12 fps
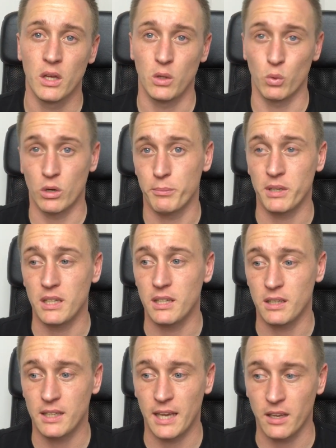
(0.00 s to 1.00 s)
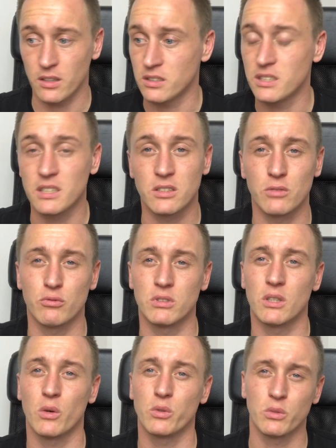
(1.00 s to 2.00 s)
You want to be getting consistent
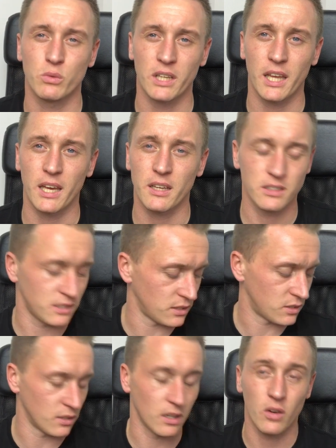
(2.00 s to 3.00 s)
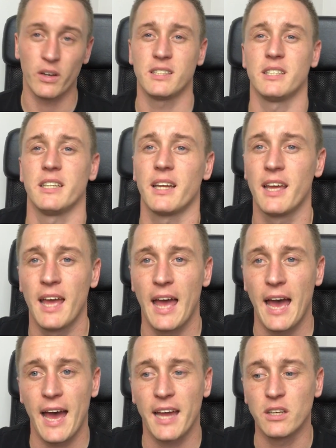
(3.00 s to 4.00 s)
results, you want to get consistent lighting,
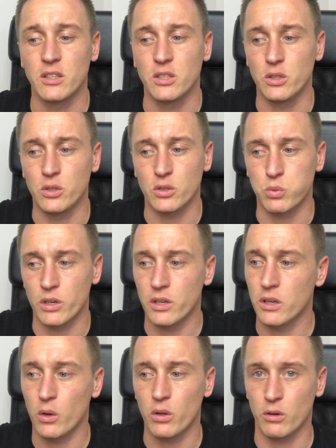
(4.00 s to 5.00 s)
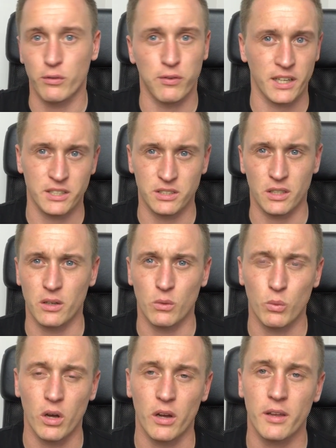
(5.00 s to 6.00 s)
and you just want to know that your flashes are going
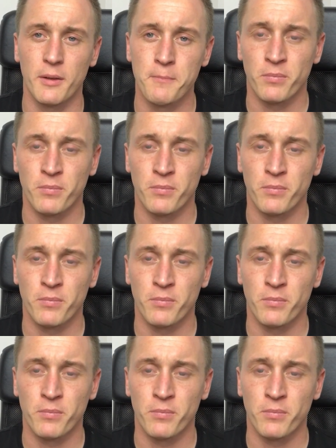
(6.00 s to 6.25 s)
to work.